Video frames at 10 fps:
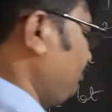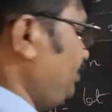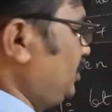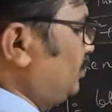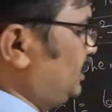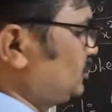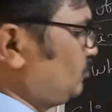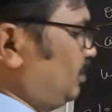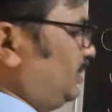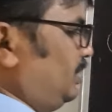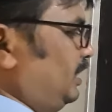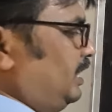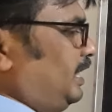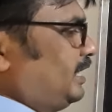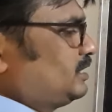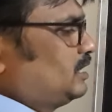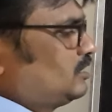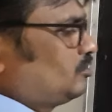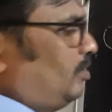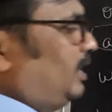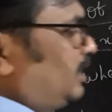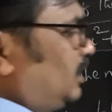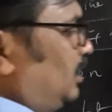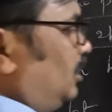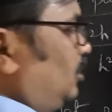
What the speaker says: by square, ax square,